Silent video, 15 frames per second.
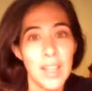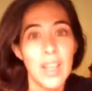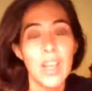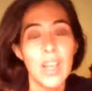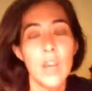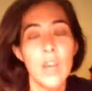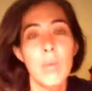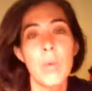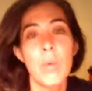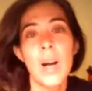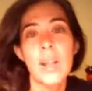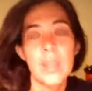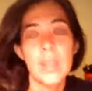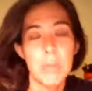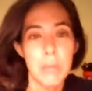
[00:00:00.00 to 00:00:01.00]
while I'm
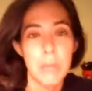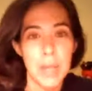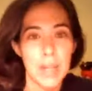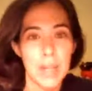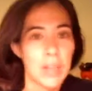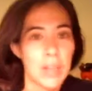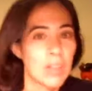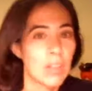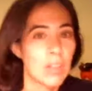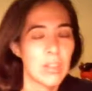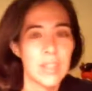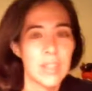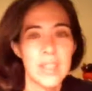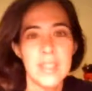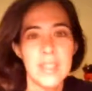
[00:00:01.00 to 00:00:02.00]
a parent and all
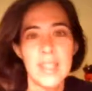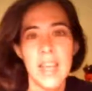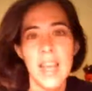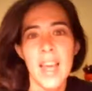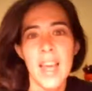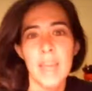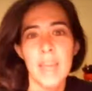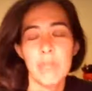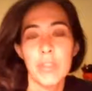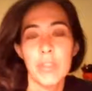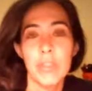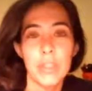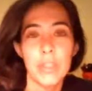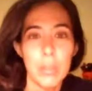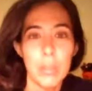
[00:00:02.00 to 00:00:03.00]
this, and feel good
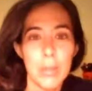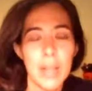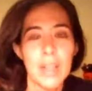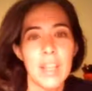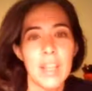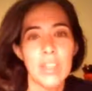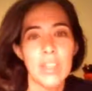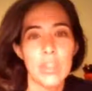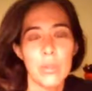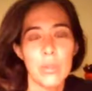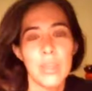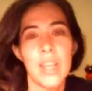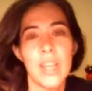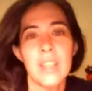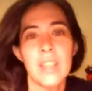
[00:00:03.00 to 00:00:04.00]
about it, and know that
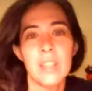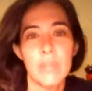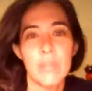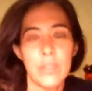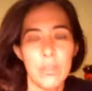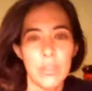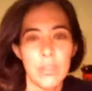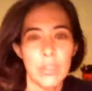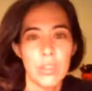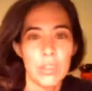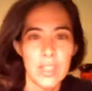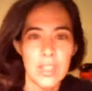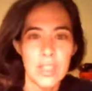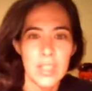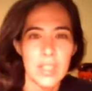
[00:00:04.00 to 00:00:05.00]
in the future this is
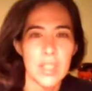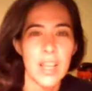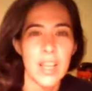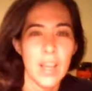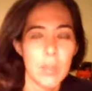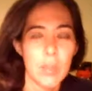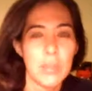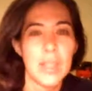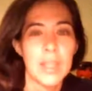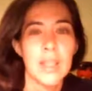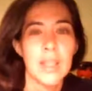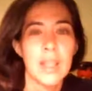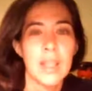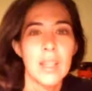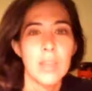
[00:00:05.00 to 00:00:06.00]
going to help me
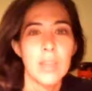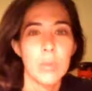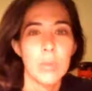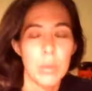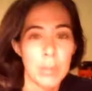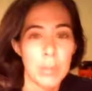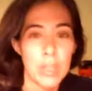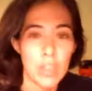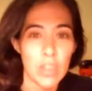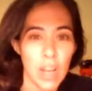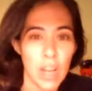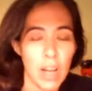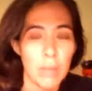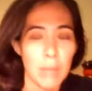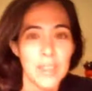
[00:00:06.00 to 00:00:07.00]
quit my job,
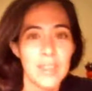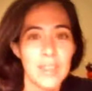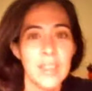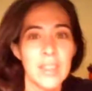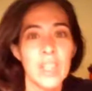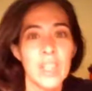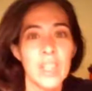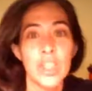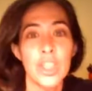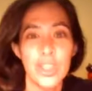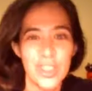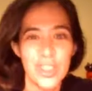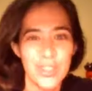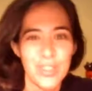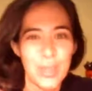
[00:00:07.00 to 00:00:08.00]
then you're at the
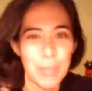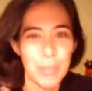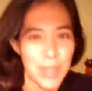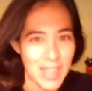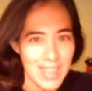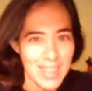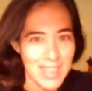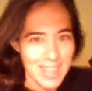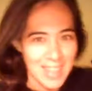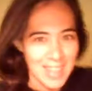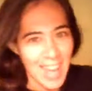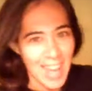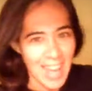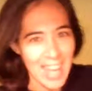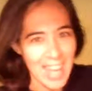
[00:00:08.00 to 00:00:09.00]
right place.
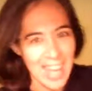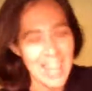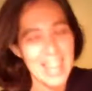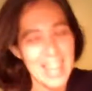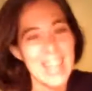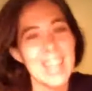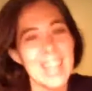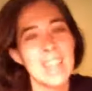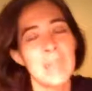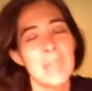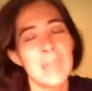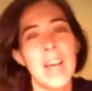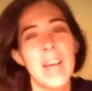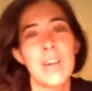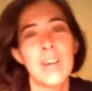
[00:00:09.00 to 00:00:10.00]
Okay.
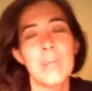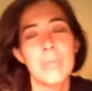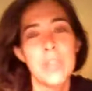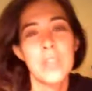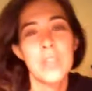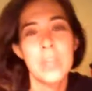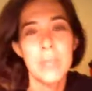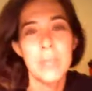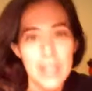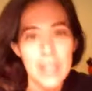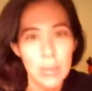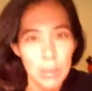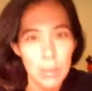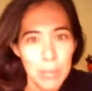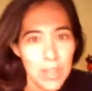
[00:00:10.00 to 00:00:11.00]
Now, just because I quit
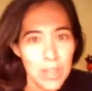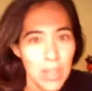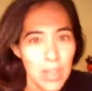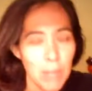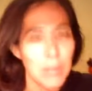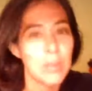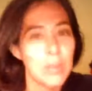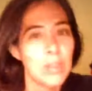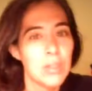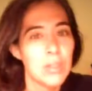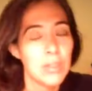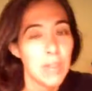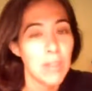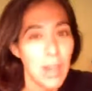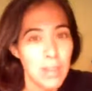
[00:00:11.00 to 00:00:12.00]
my job, my results are
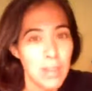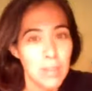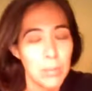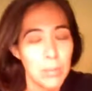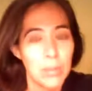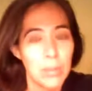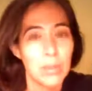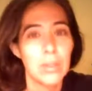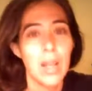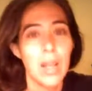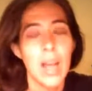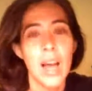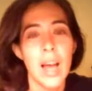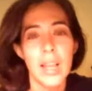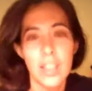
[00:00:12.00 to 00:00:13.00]
not typical. I
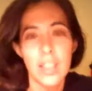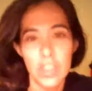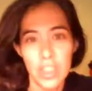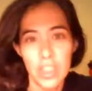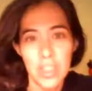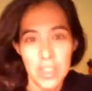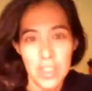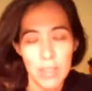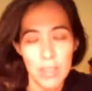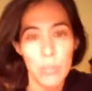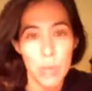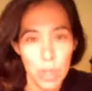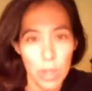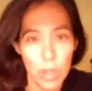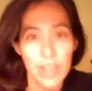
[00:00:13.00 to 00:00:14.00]
actually did
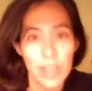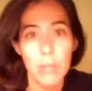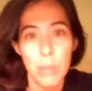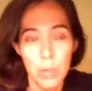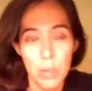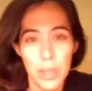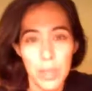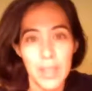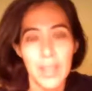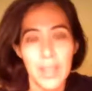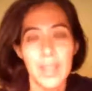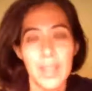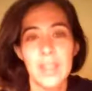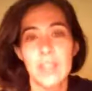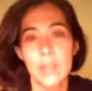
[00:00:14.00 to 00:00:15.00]
work in the morning and
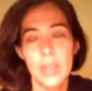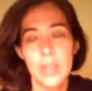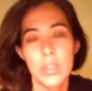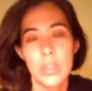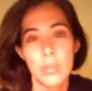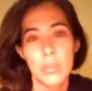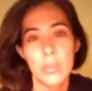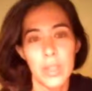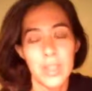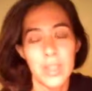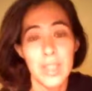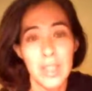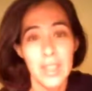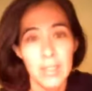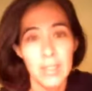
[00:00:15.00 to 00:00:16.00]
do extra work in the
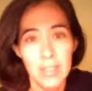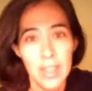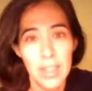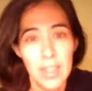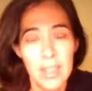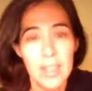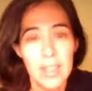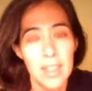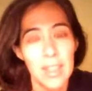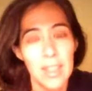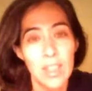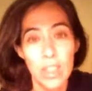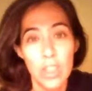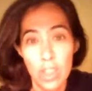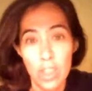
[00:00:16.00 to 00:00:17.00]
evenings. Like I
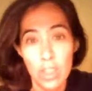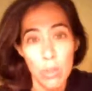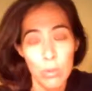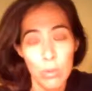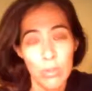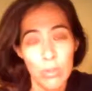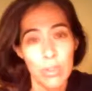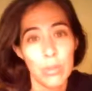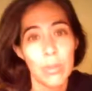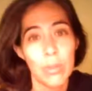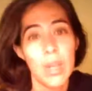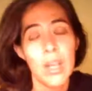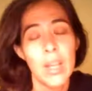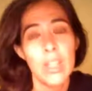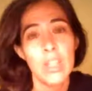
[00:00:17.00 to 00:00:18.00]
just told you,
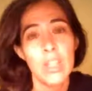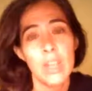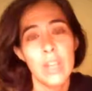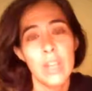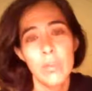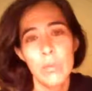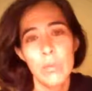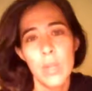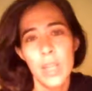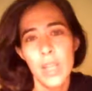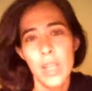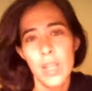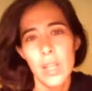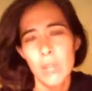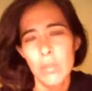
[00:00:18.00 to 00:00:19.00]
if you
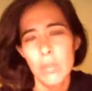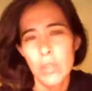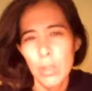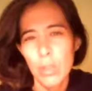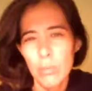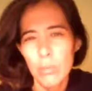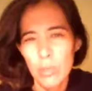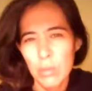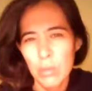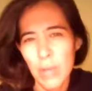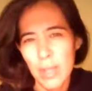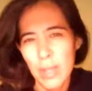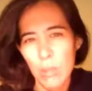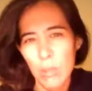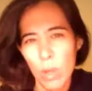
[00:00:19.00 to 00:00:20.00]
don't do any
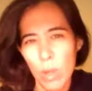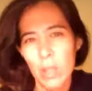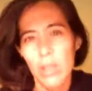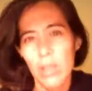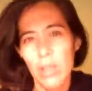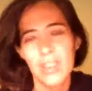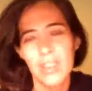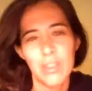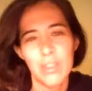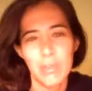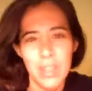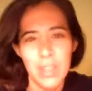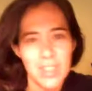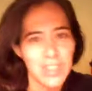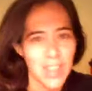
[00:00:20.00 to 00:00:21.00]
work, nothing's
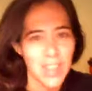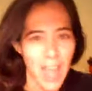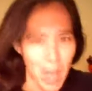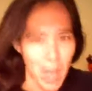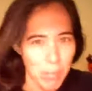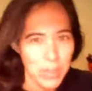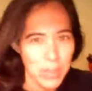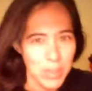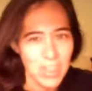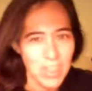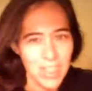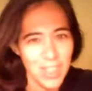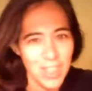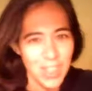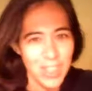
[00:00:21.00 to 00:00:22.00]
going to happen. Just
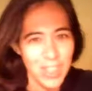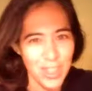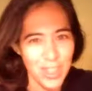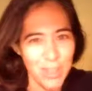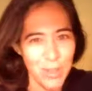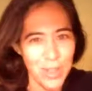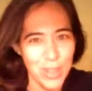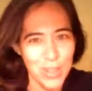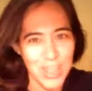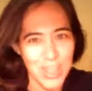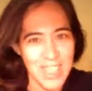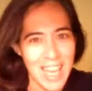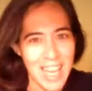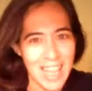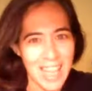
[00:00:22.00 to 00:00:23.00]
so you
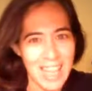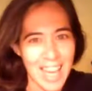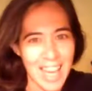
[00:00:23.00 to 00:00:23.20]
understand that.